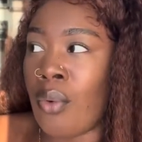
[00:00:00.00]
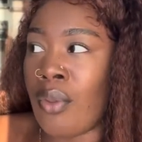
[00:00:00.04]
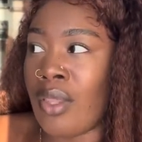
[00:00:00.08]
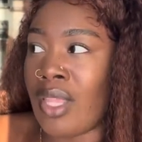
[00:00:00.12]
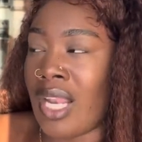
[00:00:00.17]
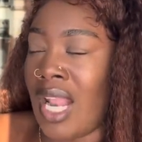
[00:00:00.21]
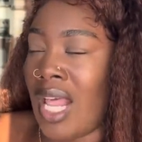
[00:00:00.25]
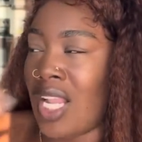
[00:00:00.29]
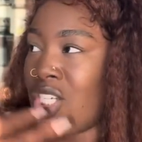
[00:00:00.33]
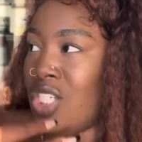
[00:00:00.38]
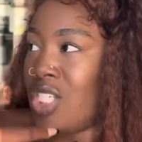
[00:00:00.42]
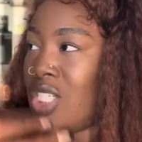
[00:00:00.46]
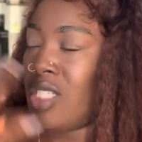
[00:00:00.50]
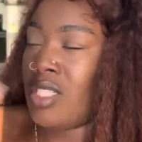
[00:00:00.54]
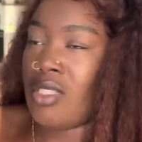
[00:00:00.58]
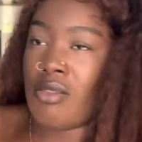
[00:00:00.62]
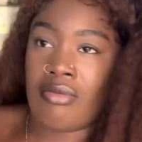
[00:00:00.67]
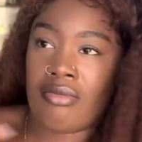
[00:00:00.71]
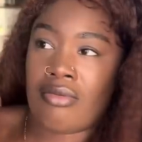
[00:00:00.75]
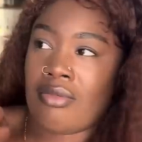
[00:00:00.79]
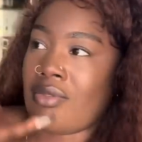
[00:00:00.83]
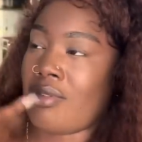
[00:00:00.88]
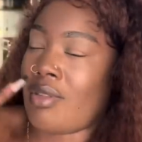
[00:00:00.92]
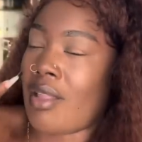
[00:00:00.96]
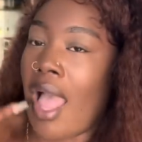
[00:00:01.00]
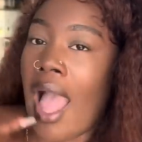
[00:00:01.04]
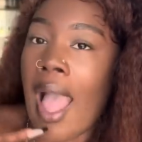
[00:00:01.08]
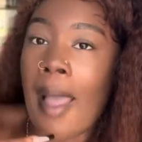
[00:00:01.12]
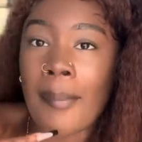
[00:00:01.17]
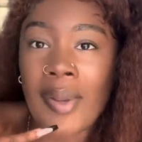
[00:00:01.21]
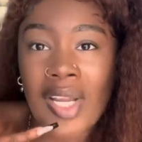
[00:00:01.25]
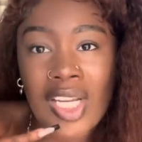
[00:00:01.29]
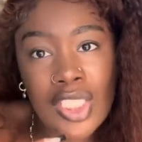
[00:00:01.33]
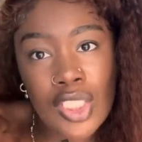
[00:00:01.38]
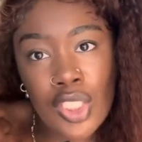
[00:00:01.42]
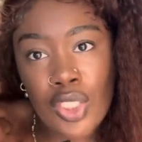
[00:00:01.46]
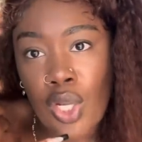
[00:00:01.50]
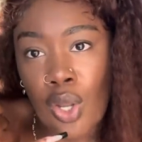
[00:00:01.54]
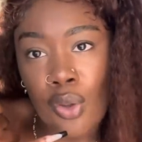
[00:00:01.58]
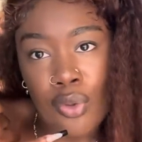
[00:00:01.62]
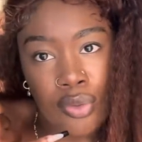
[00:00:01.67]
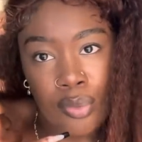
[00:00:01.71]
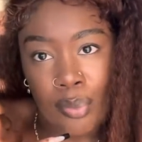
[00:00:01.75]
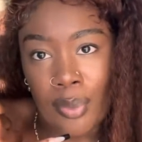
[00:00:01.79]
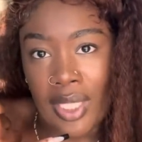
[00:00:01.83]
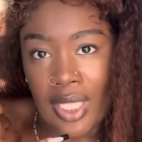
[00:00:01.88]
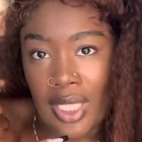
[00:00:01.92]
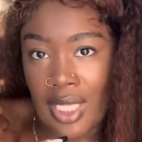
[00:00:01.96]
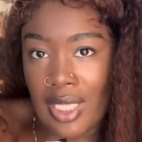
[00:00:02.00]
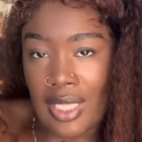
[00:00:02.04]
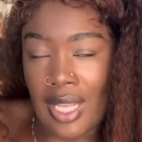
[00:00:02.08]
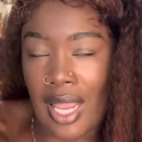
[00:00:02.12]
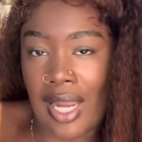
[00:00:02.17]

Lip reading: And I barely know you again.